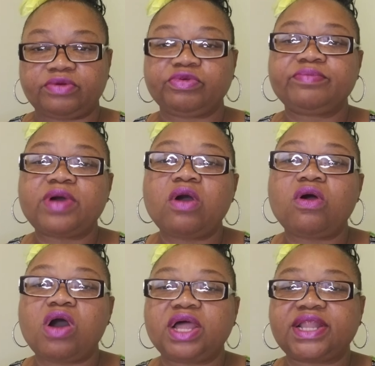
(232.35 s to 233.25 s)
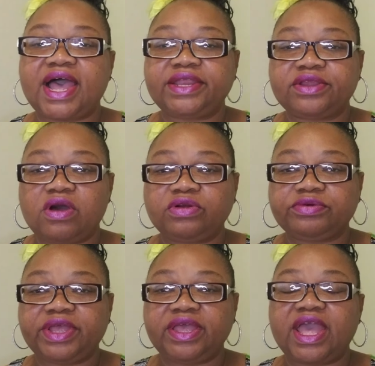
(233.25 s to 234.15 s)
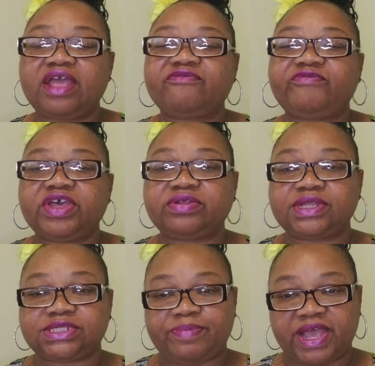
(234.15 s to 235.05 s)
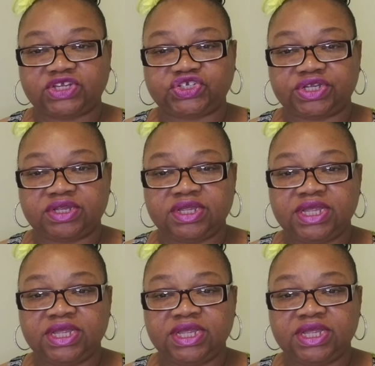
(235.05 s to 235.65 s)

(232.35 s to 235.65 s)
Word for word: remote online notary, and field inspection.